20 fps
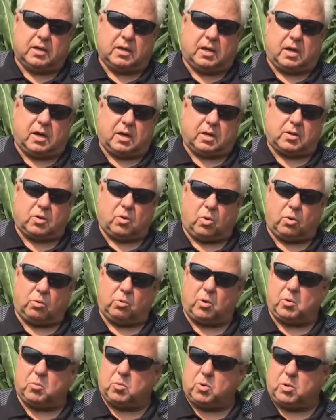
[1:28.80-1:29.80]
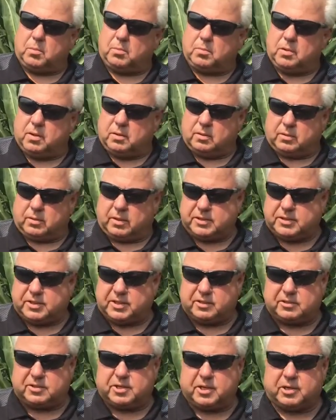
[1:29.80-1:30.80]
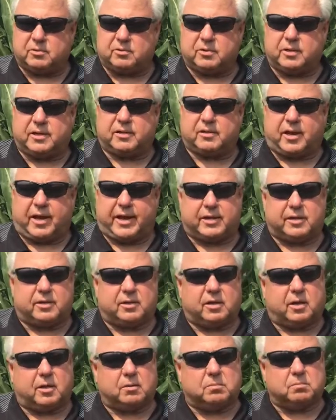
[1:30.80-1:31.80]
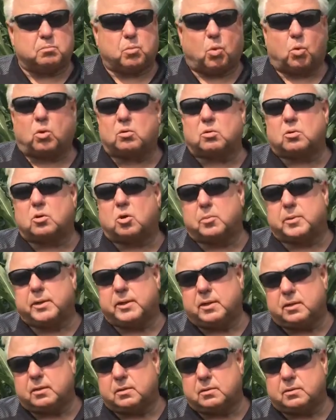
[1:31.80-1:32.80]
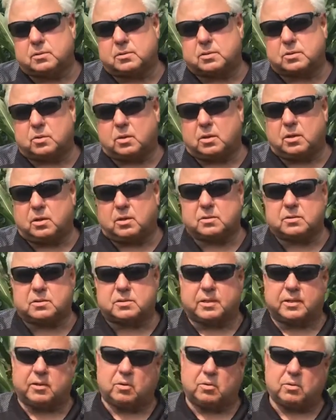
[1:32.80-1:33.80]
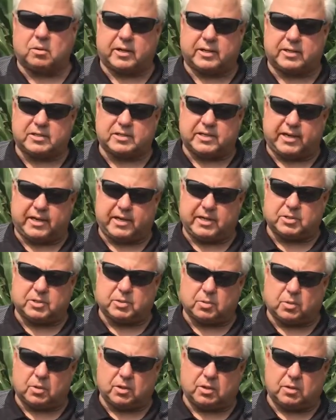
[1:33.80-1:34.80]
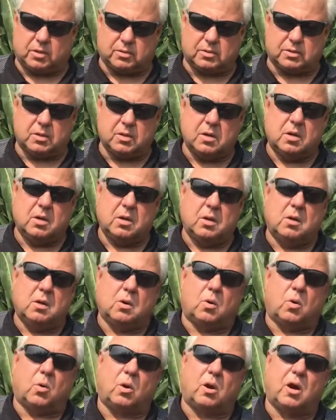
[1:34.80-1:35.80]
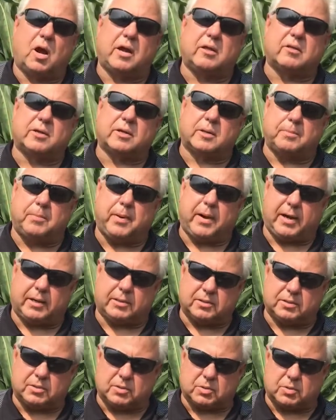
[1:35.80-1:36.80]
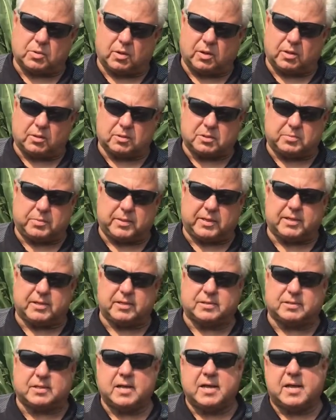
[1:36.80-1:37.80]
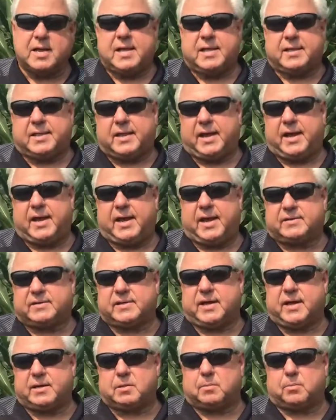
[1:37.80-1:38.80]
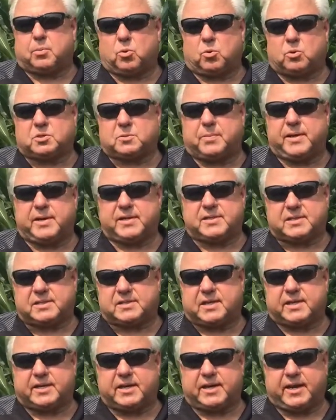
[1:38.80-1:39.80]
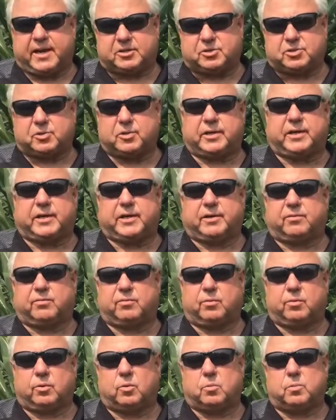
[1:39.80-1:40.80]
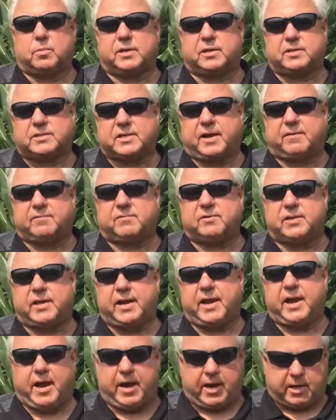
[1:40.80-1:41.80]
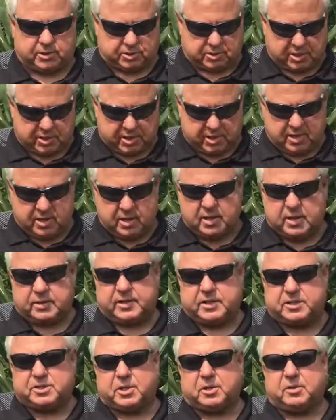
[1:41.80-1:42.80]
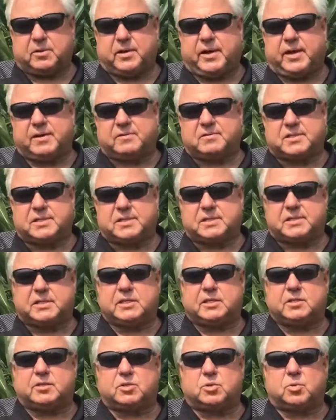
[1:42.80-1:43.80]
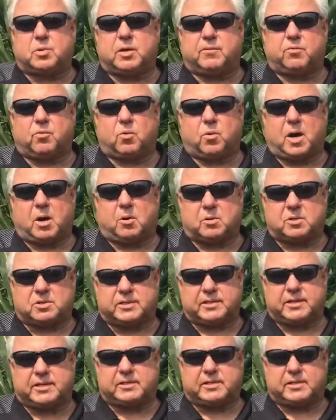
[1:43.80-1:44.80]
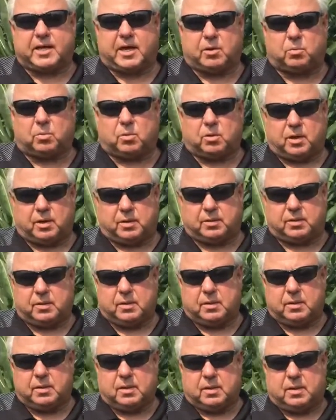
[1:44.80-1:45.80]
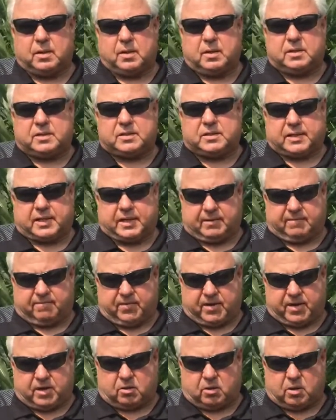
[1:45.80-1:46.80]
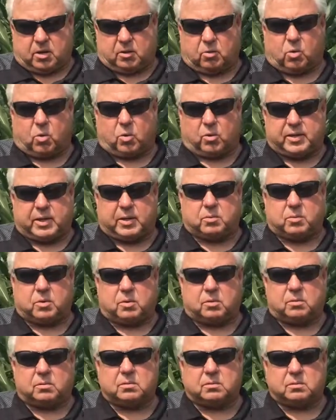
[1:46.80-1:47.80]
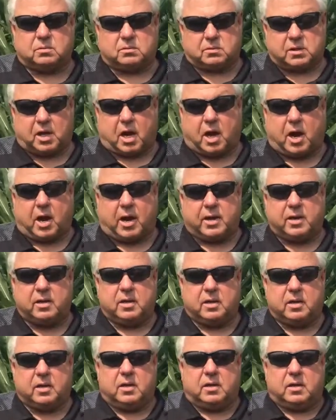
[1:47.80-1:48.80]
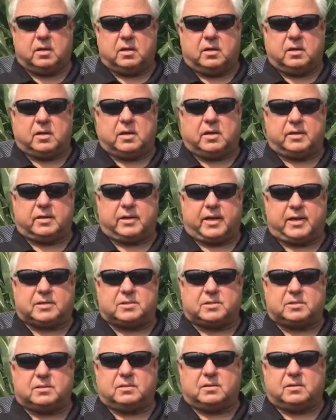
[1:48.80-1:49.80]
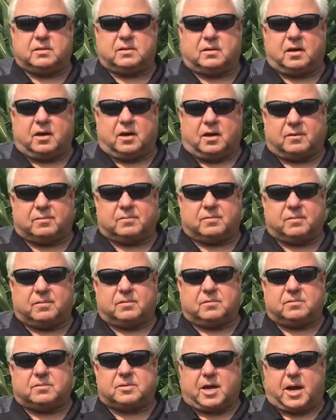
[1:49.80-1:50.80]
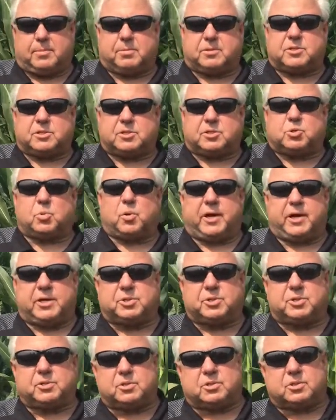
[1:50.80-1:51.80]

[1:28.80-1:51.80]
Corn rootworm, they generally like more loamy soils. They don't like sandy soils or highly compacted soils because they have to have the pore space that they can actually get through, because after they hatch, they generally have 16 to 24 hours to get to that root to get fed on, or they will die in that type of situation.